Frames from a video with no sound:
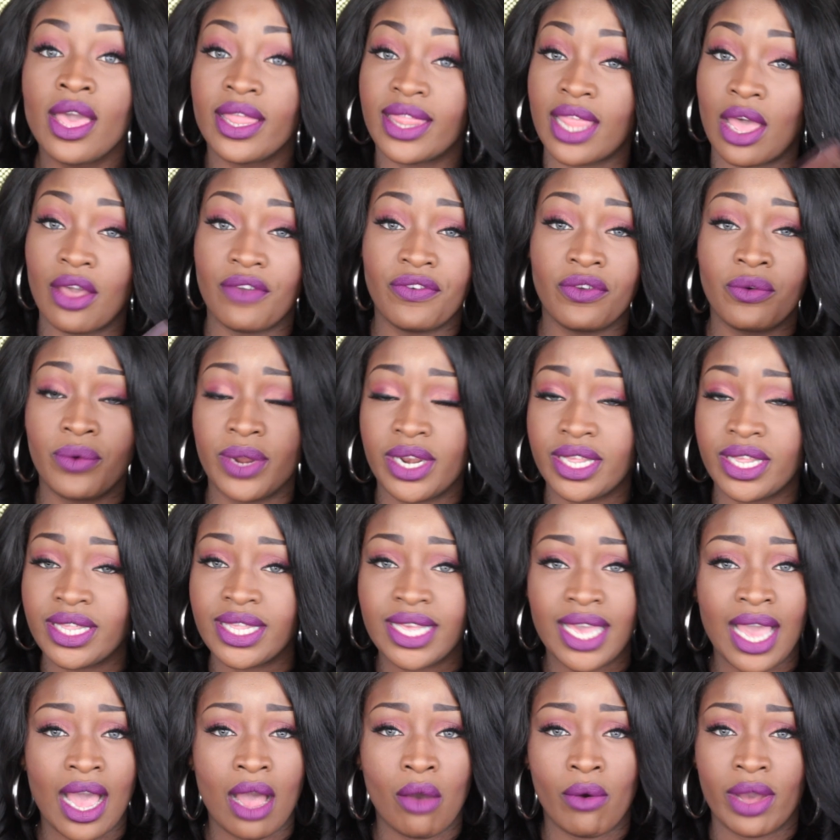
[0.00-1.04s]
Now, if you want to
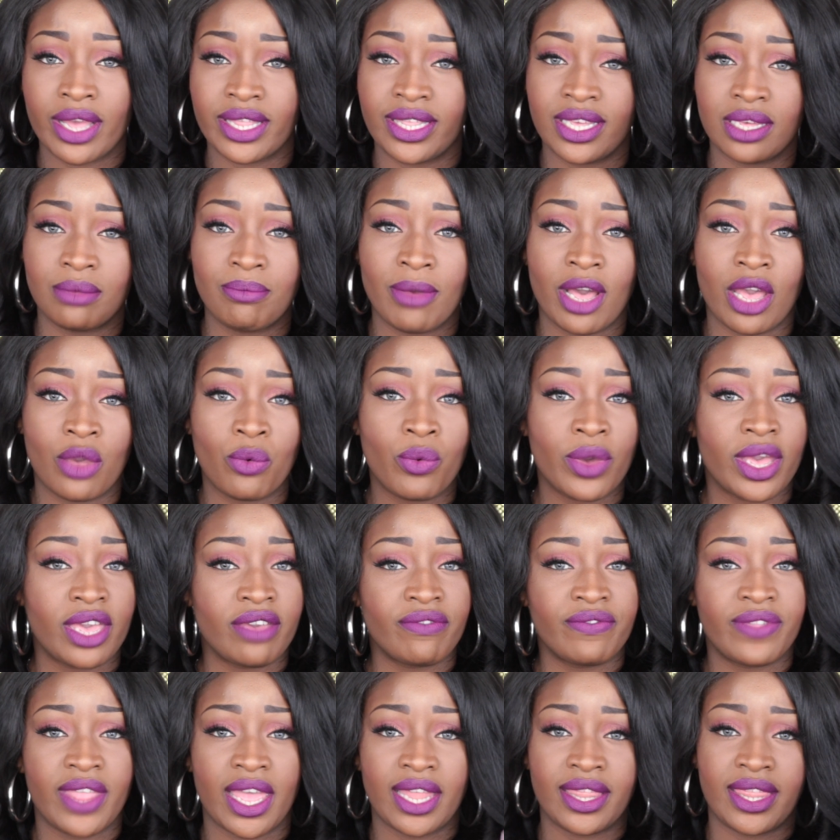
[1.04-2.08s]
see how I dig my
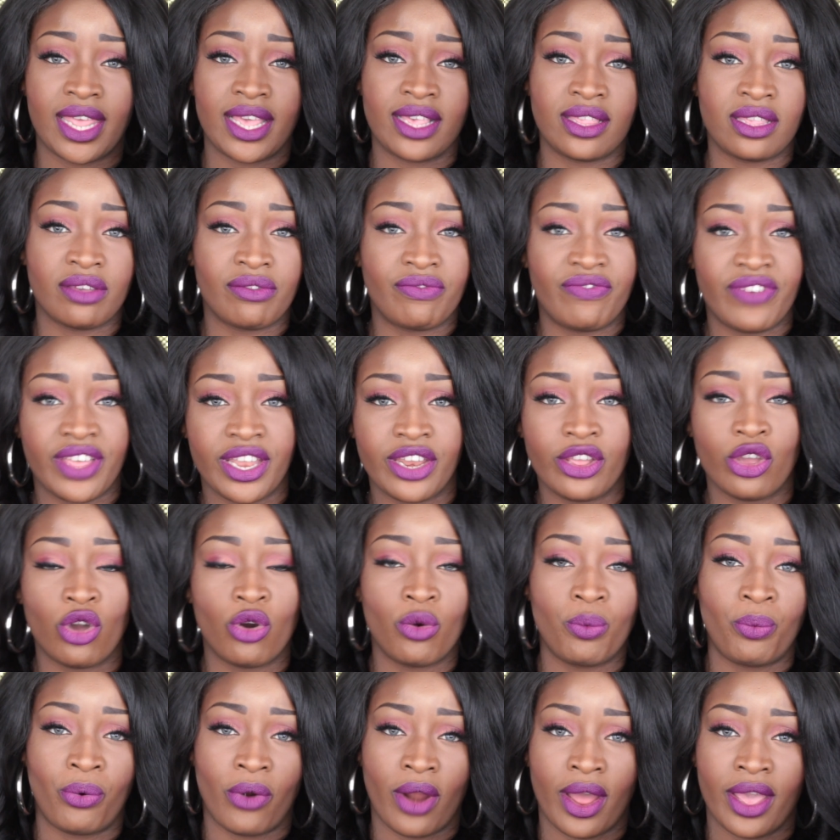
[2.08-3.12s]
weave, then there's a
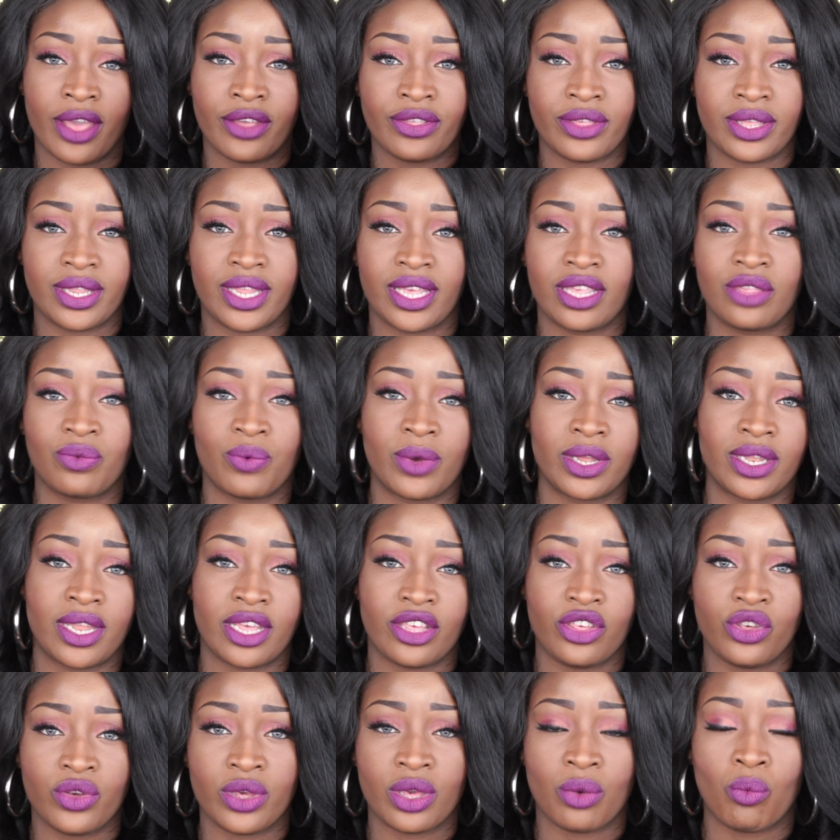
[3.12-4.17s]
video prior to this one
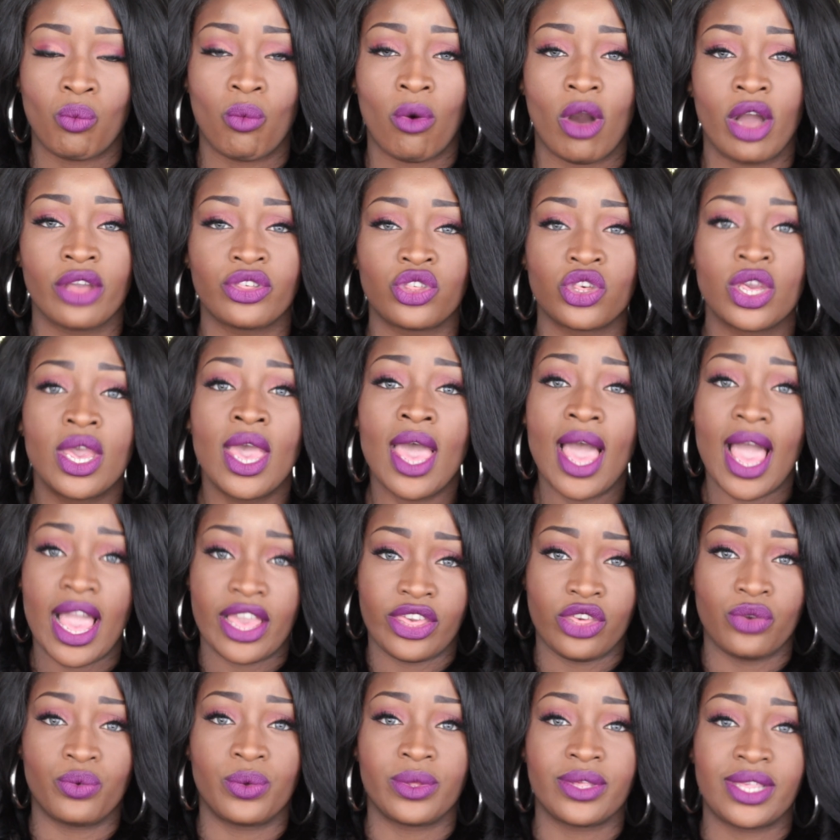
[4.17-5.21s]
that you can watch,
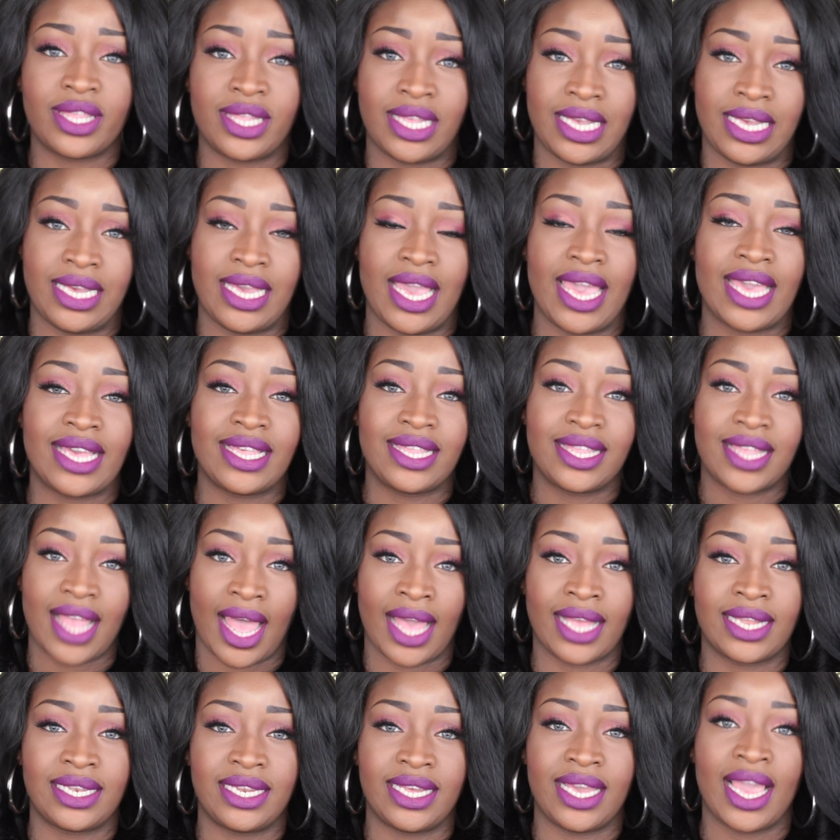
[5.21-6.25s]
and you will see
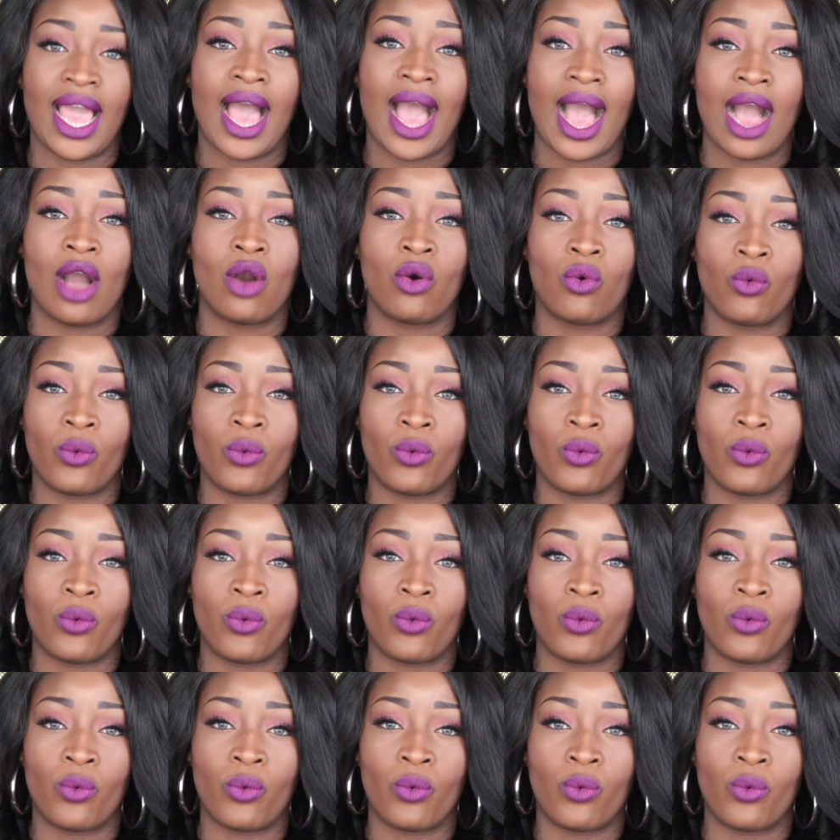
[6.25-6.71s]
exactly how